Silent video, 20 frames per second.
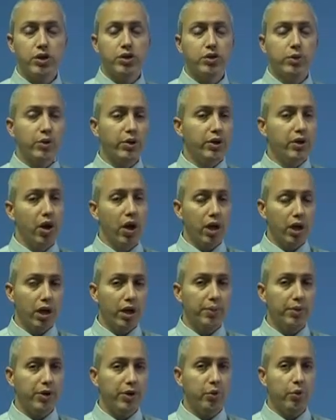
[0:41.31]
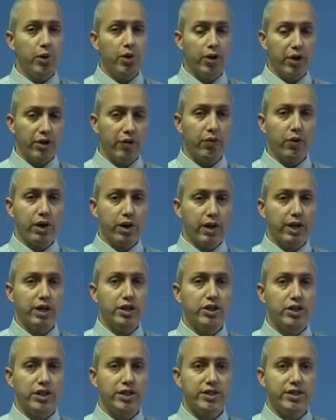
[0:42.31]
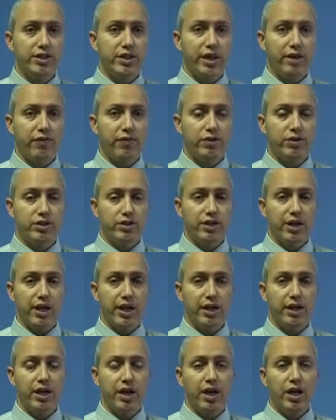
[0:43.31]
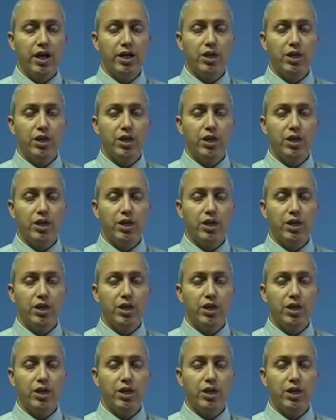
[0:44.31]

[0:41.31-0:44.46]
So when you call up and you're wondering if we're going to get adjusted that first day,